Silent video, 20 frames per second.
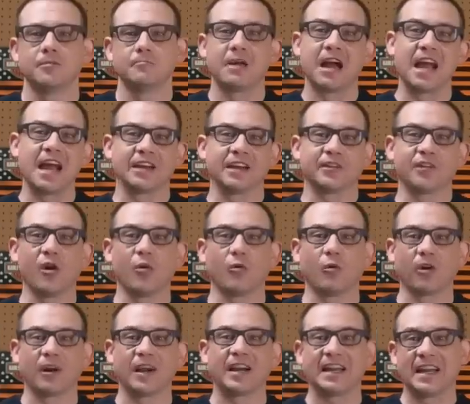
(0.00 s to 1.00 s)
But hey, don't
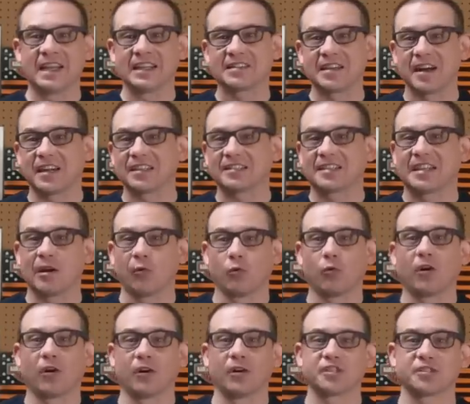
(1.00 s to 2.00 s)
worry, it does get
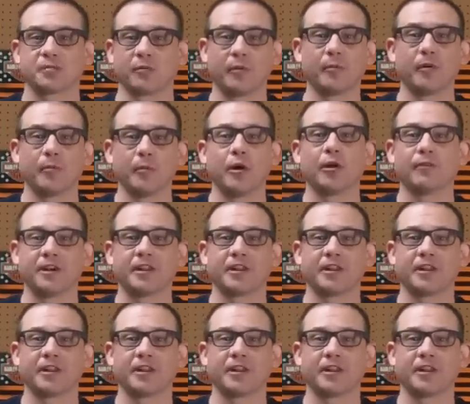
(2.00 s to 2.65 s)
worse. When we move into